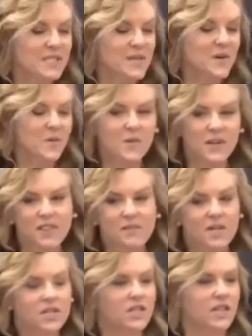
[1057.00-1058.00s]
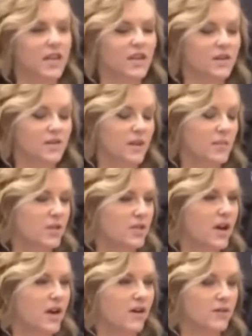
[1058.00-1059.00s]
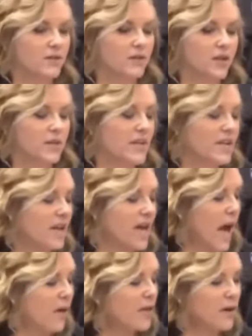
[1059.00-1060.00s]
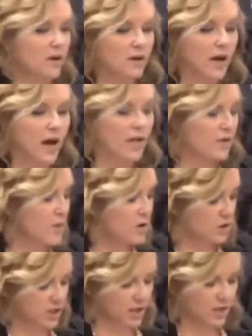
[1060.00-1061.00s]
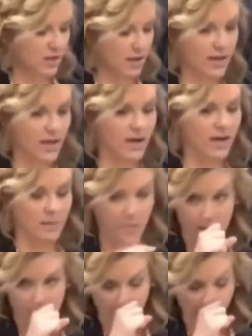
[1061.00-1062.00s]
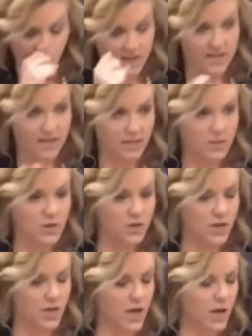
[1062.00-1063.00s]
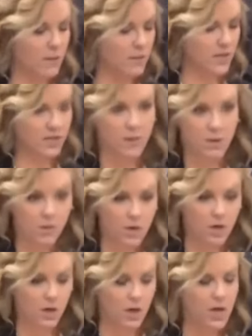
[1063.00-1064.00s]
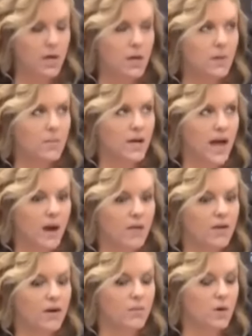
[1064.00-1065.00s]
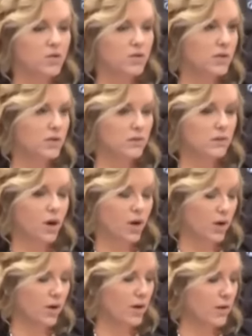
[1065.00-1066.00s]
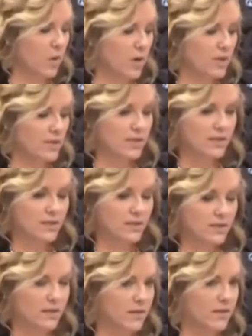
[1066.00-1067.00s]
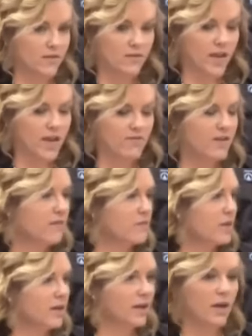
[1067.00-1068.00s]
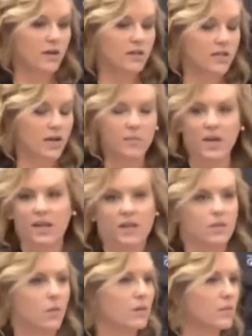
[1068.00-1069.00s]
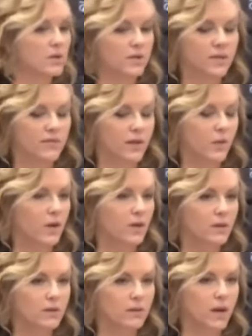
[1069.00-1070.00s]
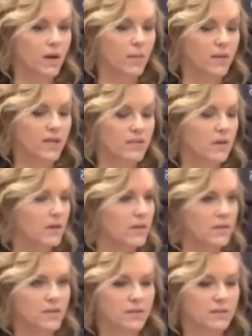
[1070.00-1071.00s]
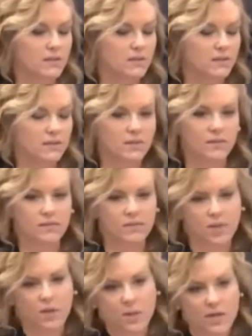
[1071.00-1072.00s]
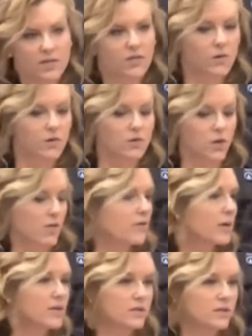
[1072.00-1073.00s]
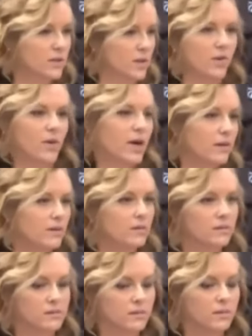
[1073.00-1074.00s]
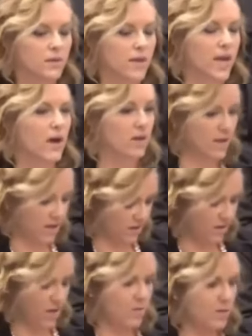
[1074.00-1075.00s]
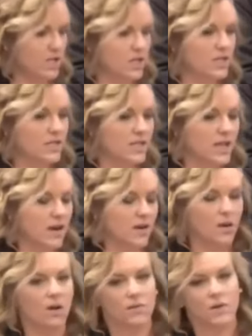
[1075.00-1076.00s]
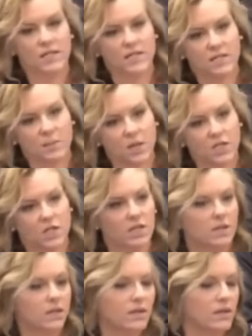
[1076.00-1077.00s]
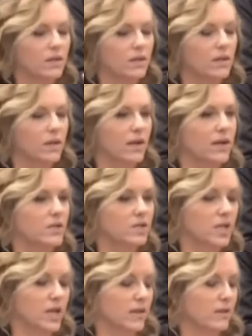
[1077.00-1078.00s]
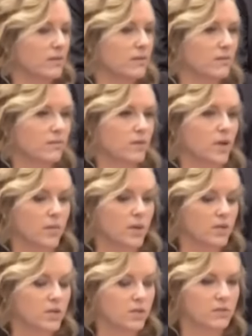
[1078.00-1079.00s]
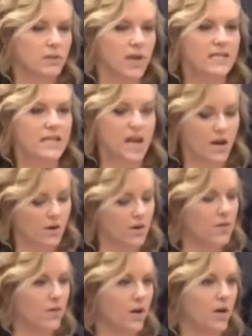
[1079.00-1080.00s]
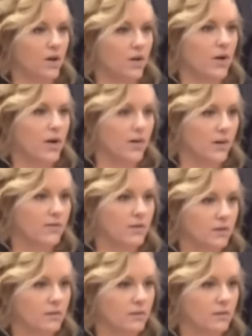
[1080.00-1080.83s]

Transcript: they're awarded the budget, they can use that budget however. I mean, how their motion, and I'm happy to send the motion, it's public record, but how their motion argued it was, if they get $5 million, they can pay that to one person if they want, as long as... because the voters authorized her to do that. So the county, their position is the county authorizes a budget and she can pretty much has inherent authority to do it however.